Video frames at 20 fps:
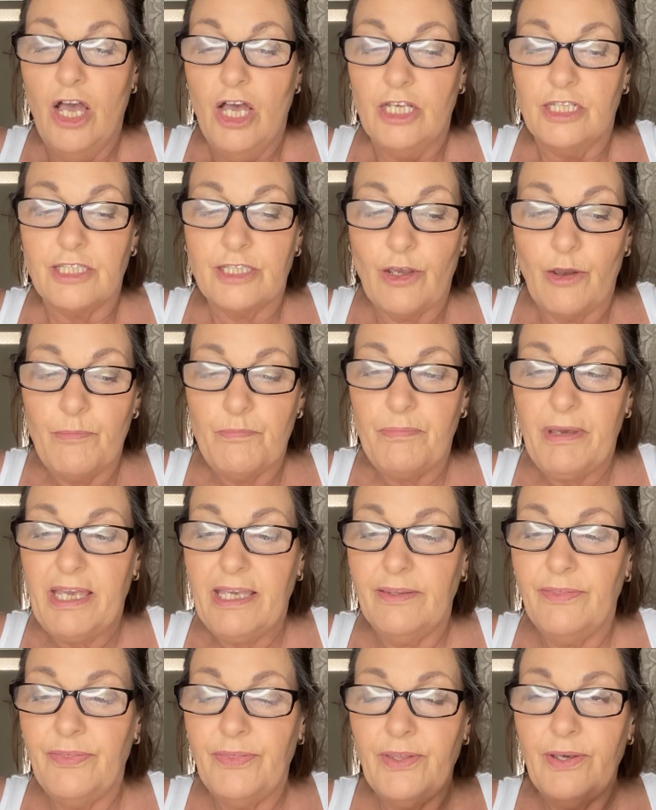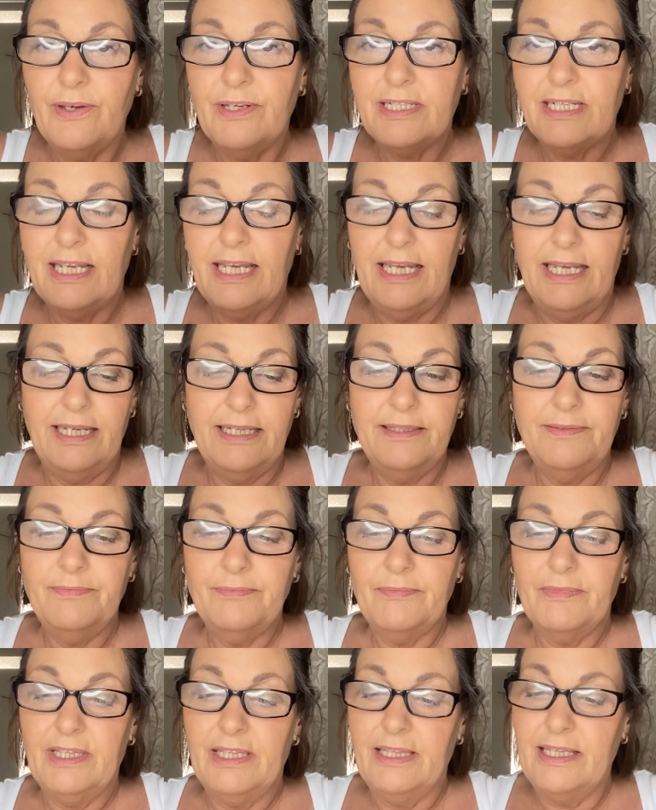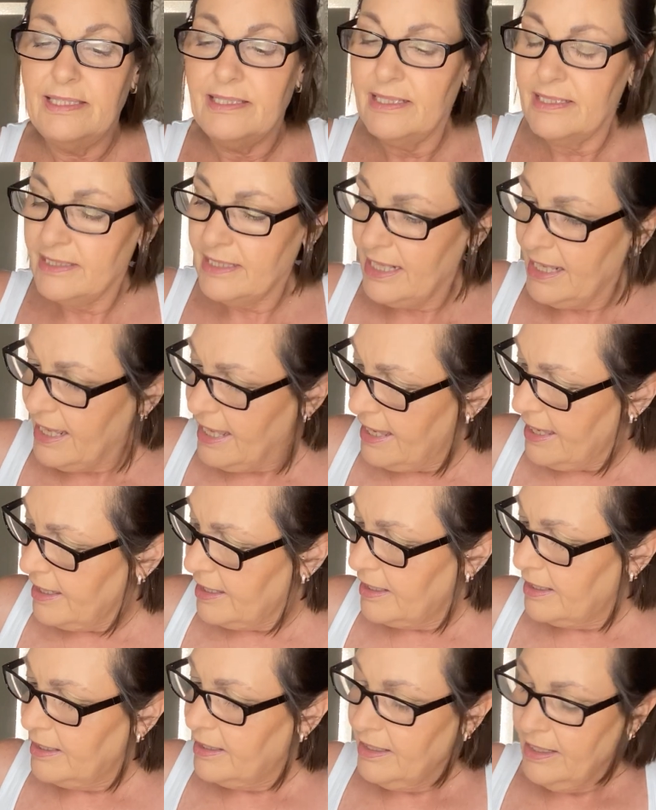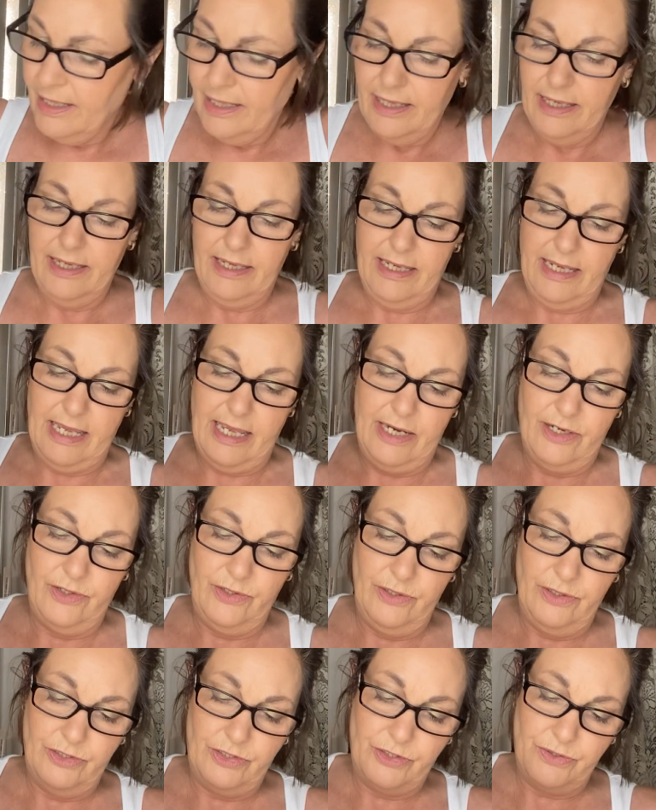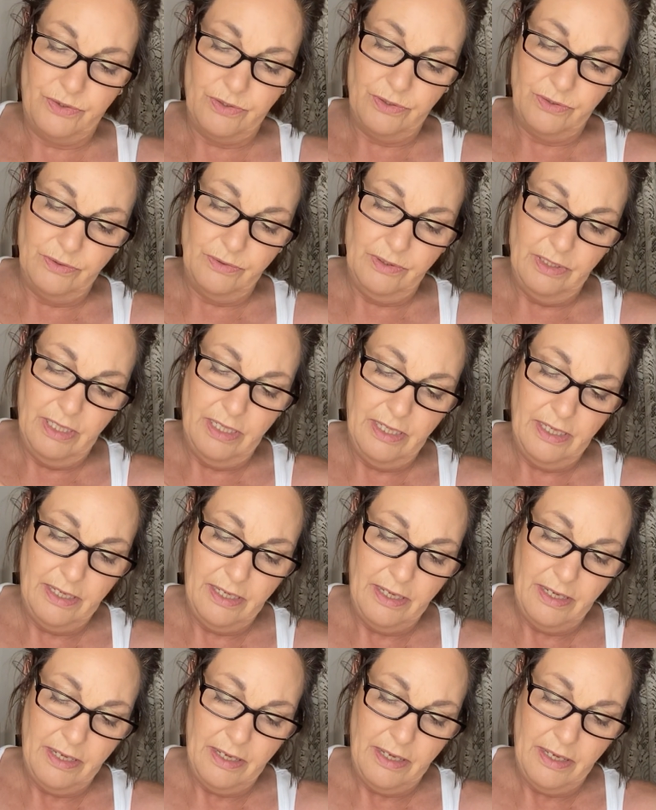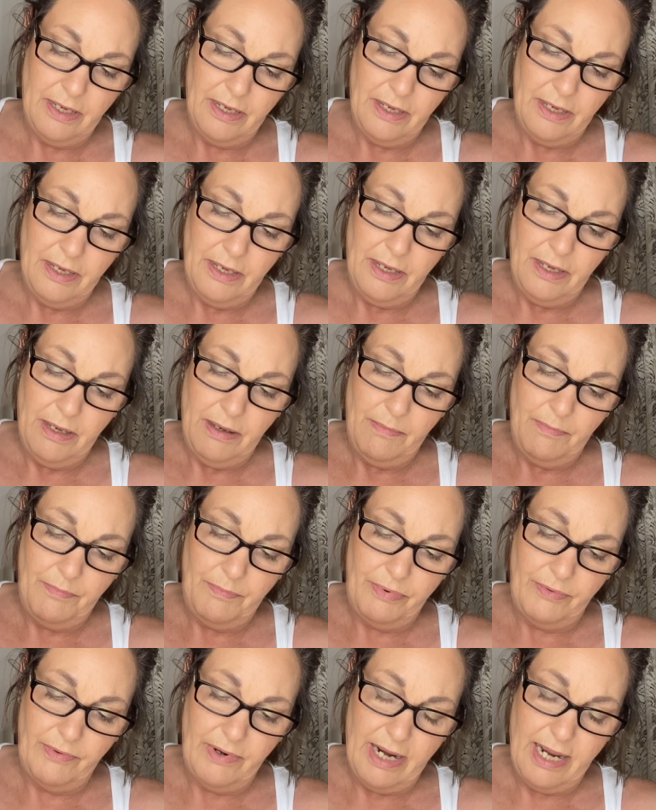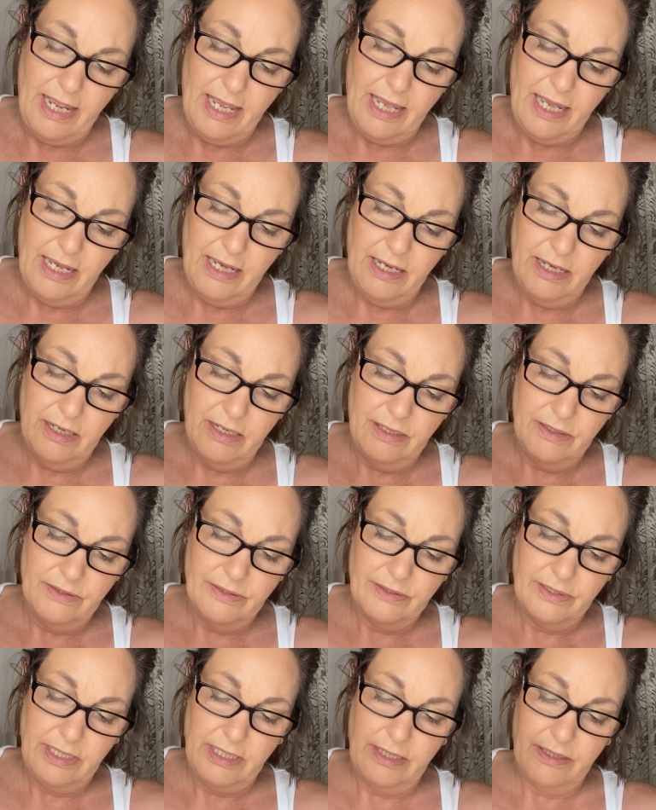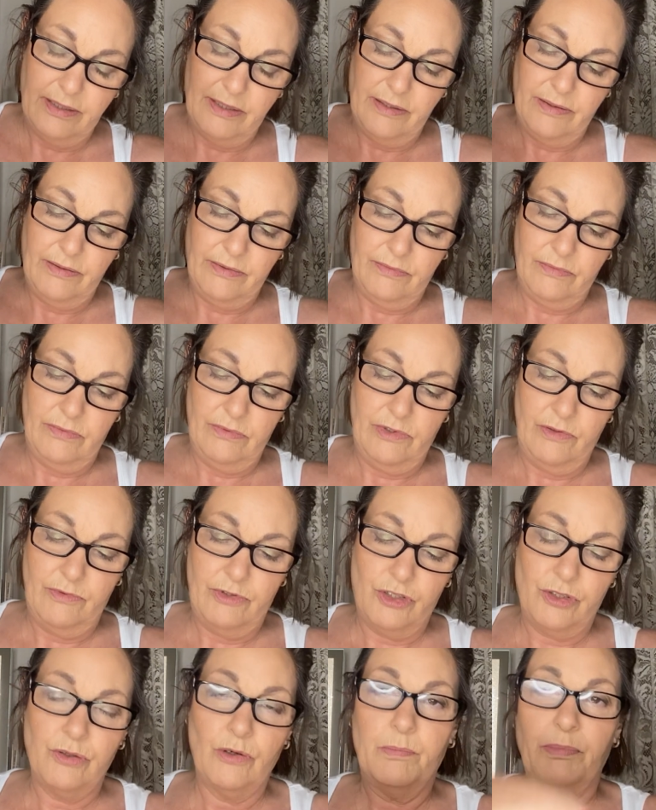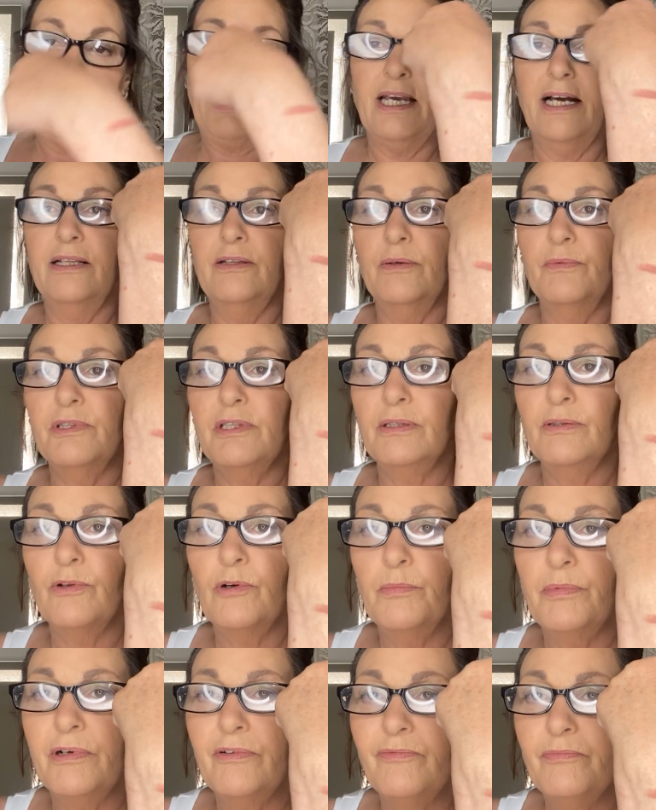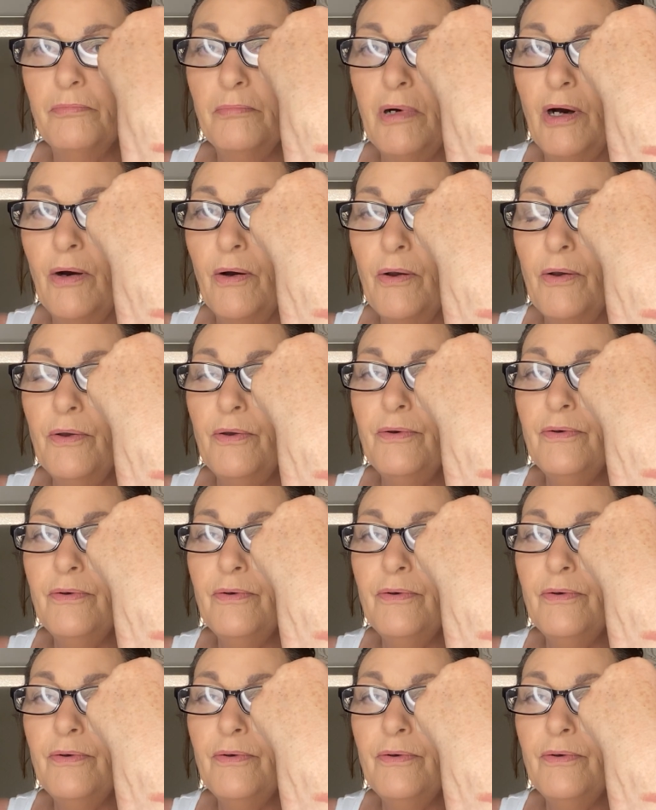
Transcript: So B13, this is a neutral brown taupey colour with a little bit of mauve.